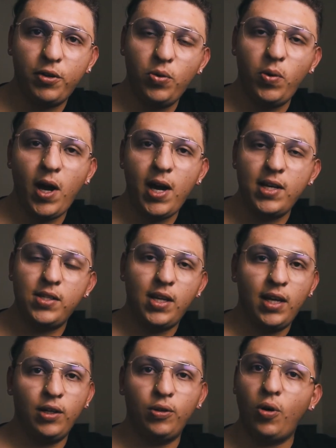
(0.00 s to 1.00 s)
for you guys,
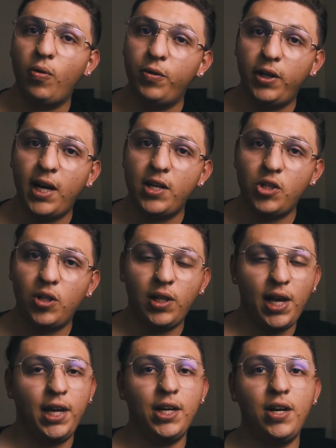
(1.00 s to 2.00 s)
and hopefully you guys
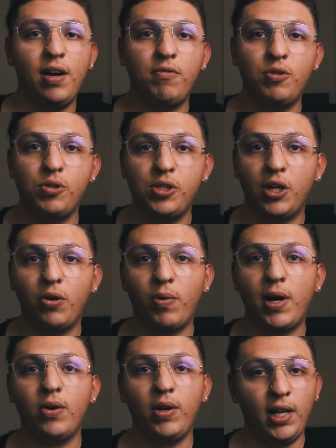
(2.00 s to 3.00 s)
like it enough to stick
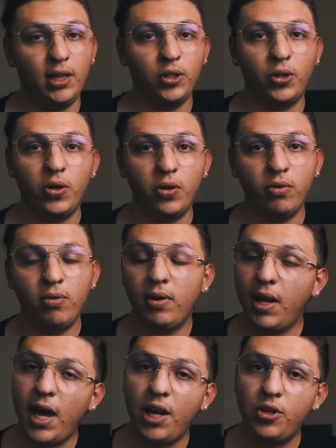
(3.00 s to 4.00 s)
around and learn
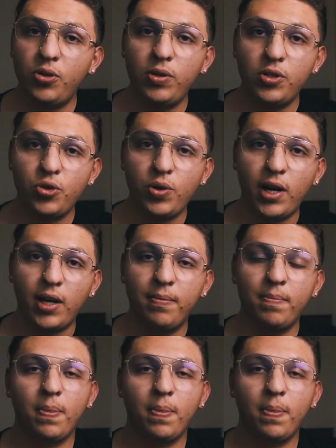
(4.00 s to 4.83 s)
how to do this trick.